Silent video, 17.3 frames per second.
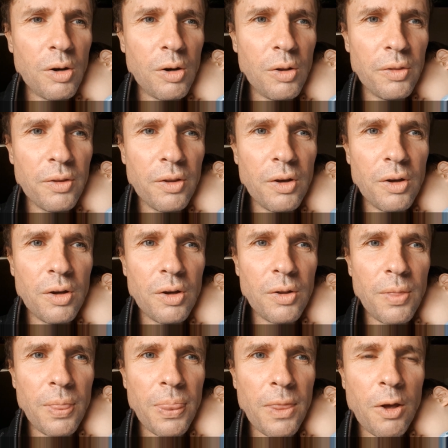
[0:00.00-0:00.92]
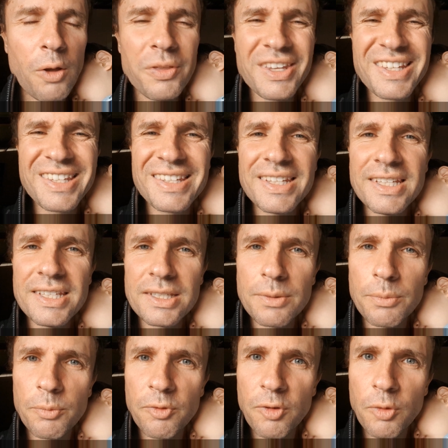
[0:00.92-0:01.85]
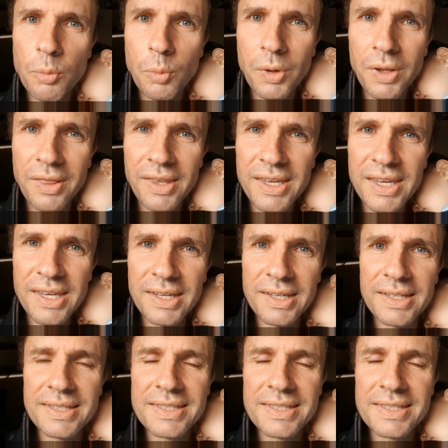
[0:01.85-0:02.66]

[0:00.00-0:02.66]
on the system from within